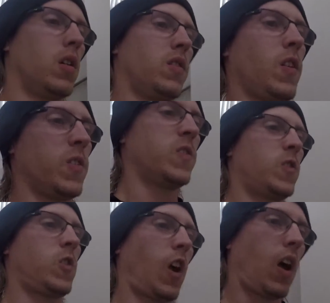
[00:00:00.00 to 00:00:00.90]
So
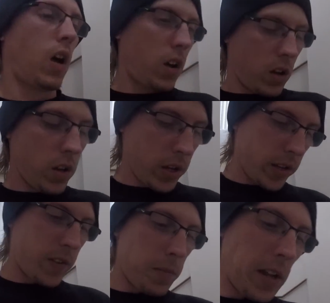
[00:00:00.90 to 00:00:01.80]
it's
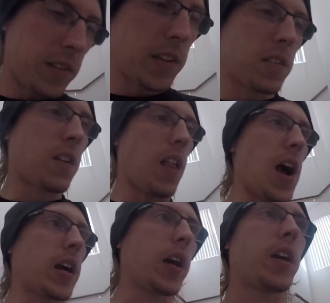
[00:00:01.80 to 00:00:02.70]
about 6
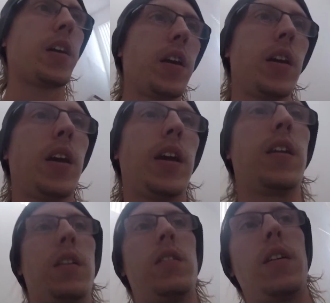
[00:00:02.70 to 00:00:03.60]
o'clock,
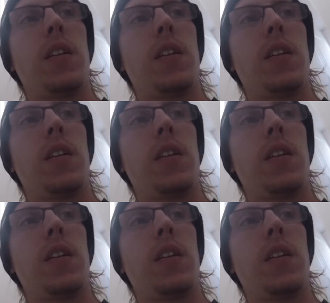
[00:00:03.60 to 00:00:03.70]
and